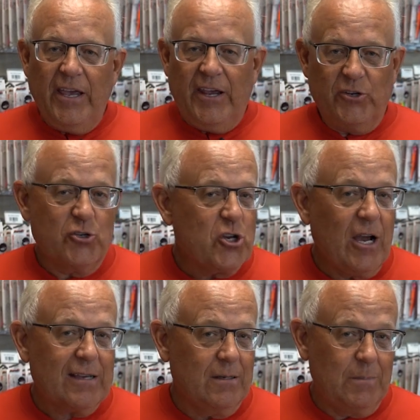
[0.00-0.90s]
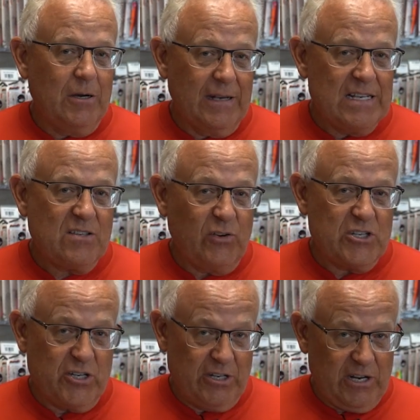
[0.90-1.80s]
and you're talking about ice
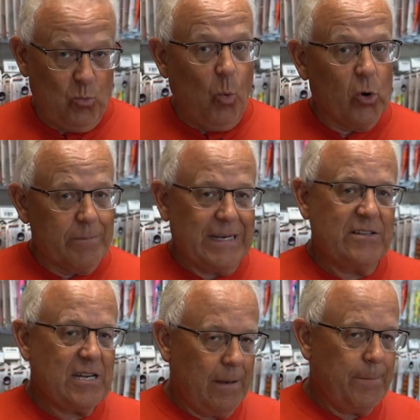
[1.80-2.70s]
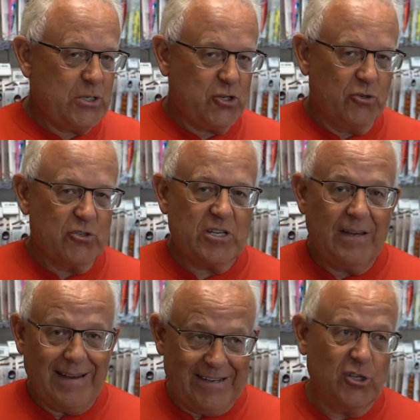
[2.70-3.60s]
fishing and warming temperatures
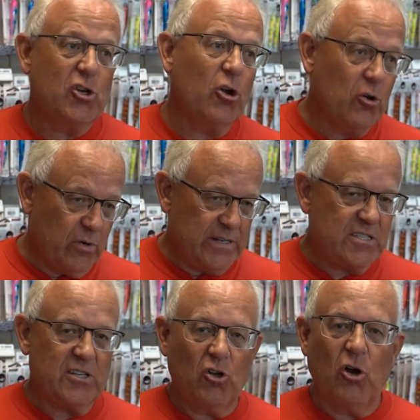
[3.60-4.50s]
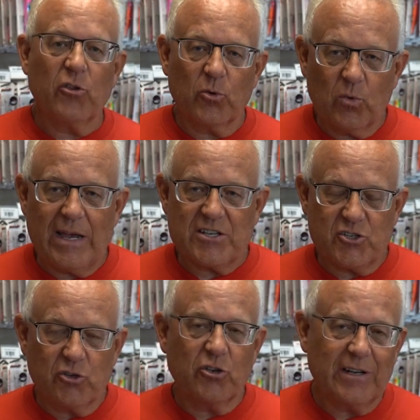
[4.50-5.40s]
and currents and all the
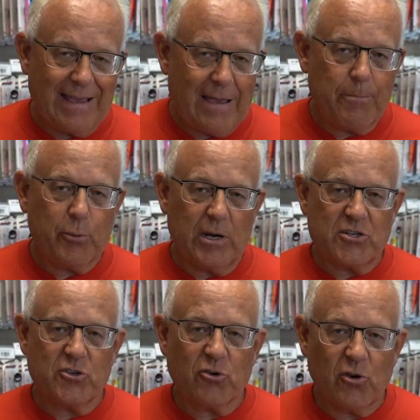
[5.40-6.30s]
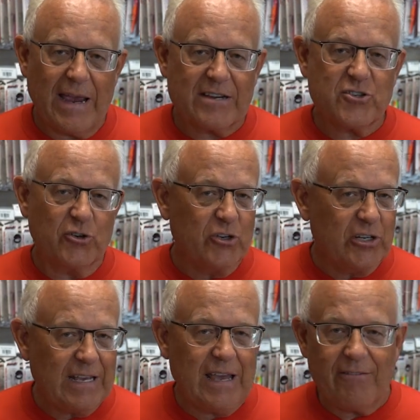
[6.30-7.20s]
rest, you're going to have pressure cracks, you're
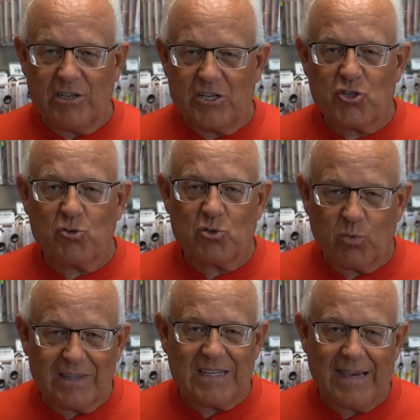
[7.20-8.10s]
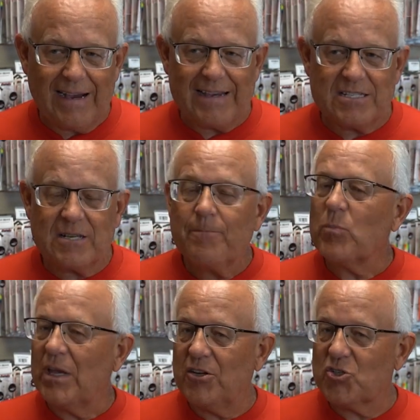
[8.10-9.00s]
going to have issues with the ice,
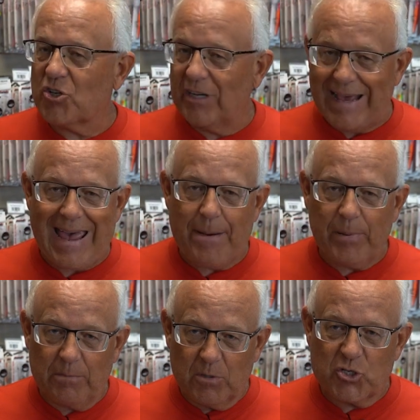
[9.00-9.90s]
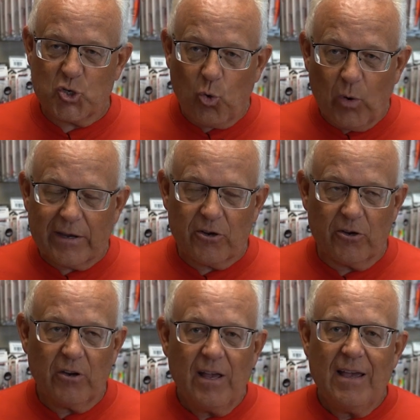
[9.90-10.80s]
and it's going to happen much
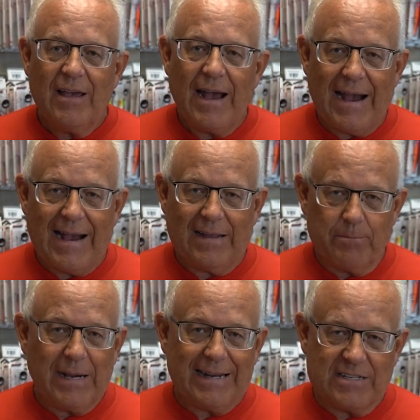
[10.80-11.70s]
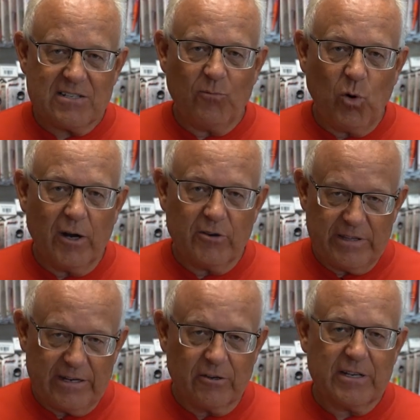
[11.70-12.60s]
quicker on bodies of water
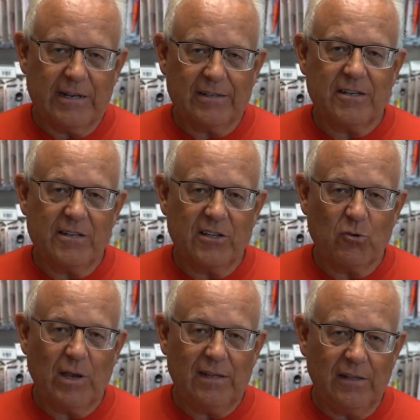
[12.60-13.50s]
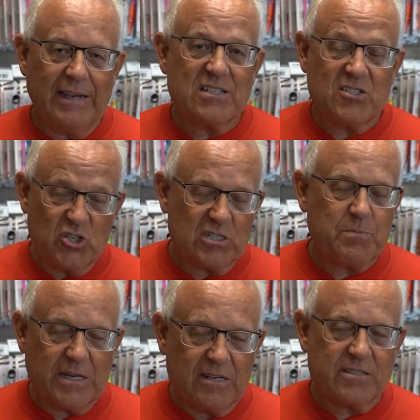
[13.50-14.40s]
that are connected to the Great Lakes just
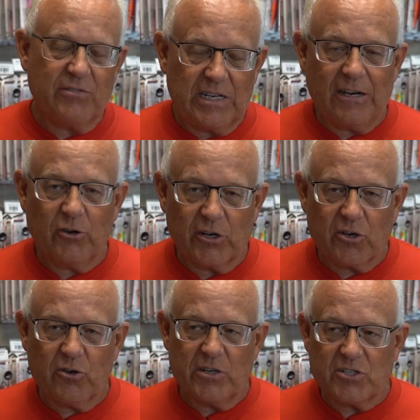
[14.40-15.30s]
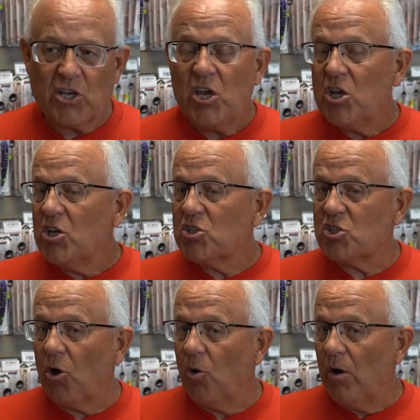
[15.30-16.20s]
because of inherent currents.
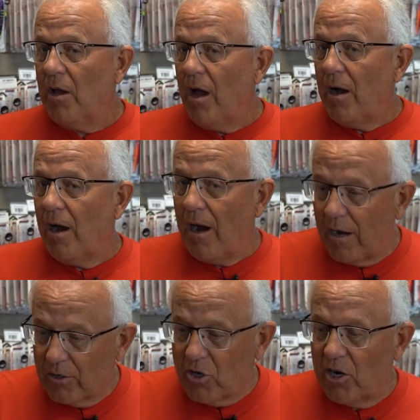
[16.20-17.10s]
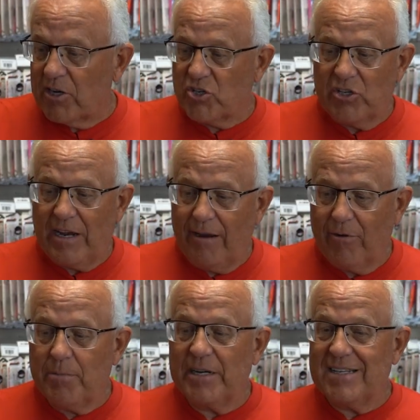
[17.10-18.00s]
So our caution to
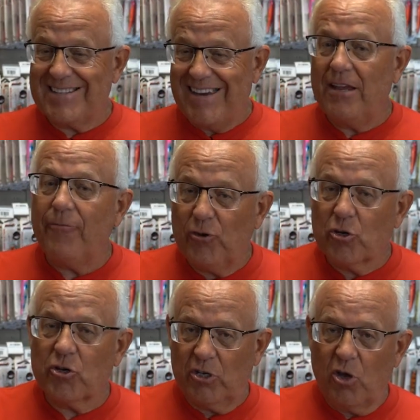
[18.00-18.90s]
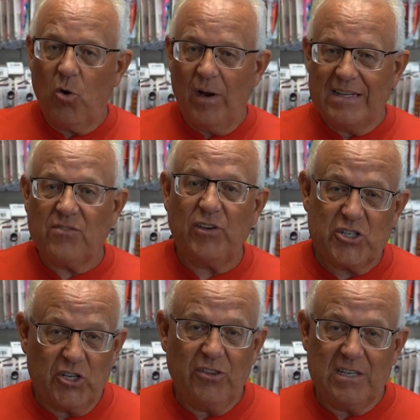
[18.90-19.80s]
everybody is, if you're going to go ice
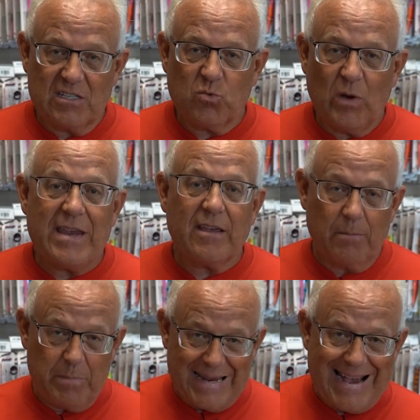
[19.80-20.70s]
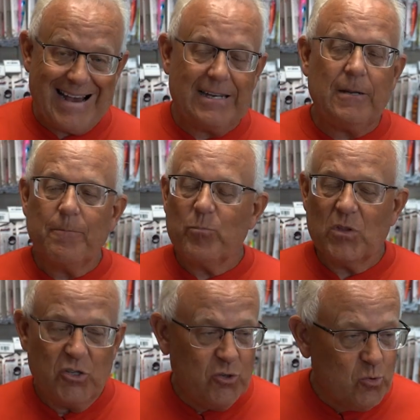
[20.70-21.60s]
fishing this week and beyond,
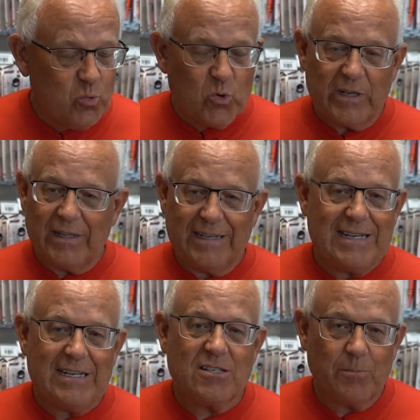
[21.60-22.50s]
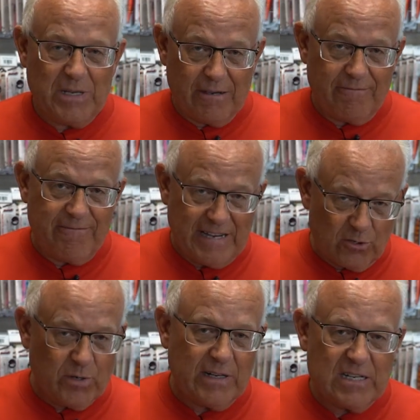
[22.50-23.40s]
you really need to be a
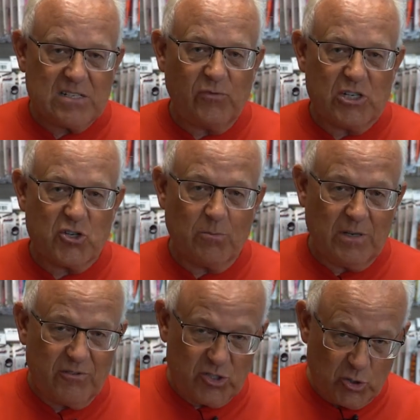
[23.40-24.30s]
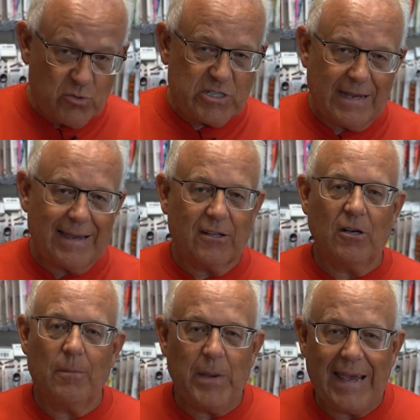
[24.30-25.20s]
veteran ice fisherman to
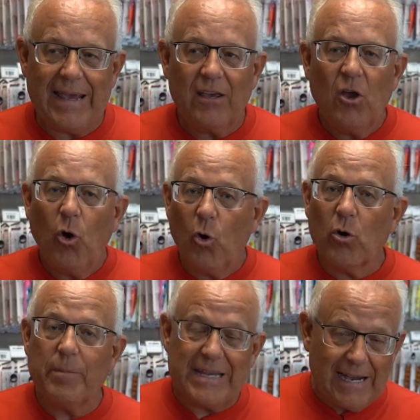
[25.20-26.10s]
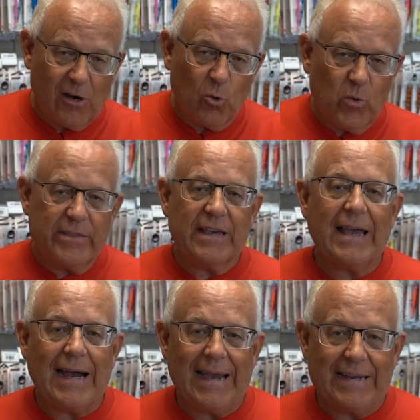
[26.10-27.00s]
Saginaw Bay, or be out with a
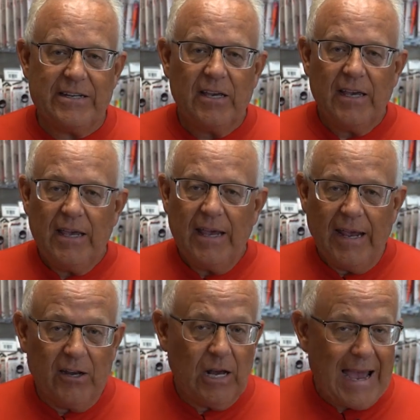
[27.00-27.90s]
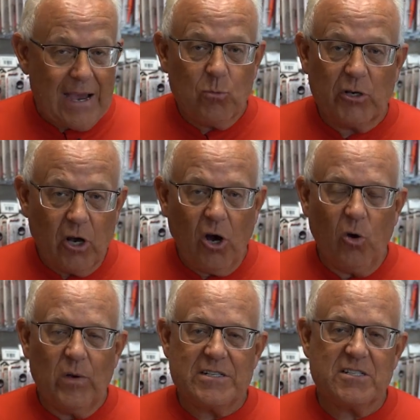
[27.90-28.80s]
guide. And I would
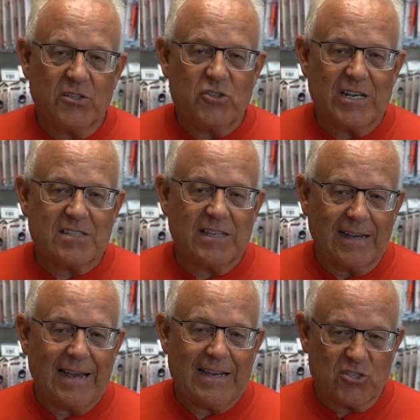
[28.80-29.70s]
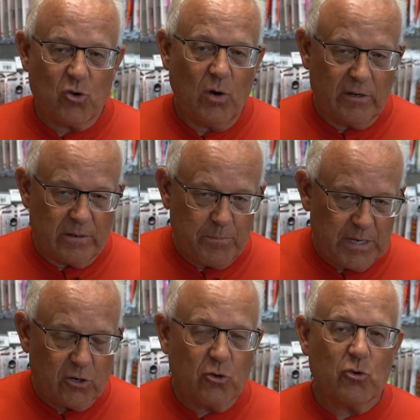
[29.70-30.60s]
always suggest that guys go out in
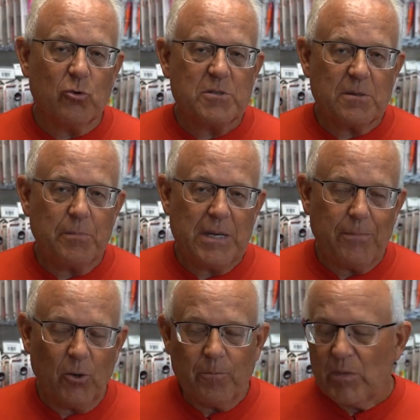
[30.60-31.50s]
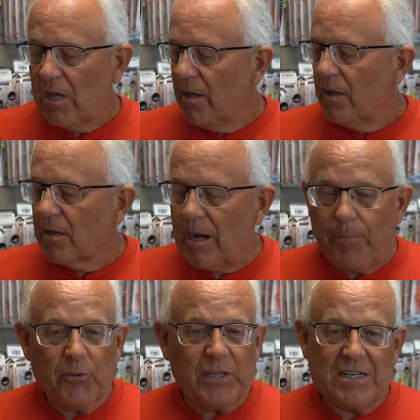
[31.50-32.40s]
bigger groups of people. A
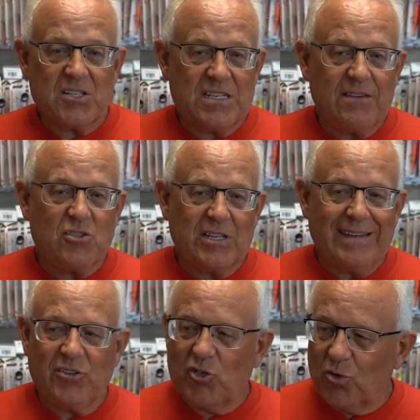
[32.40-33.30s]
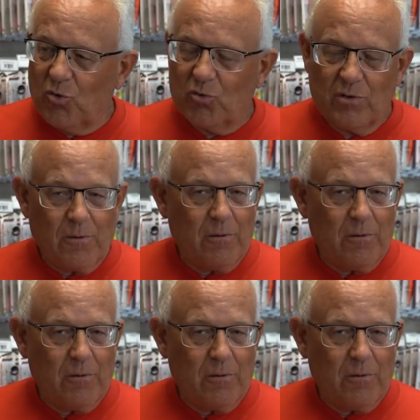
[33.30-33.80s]
couple things Steve said: don't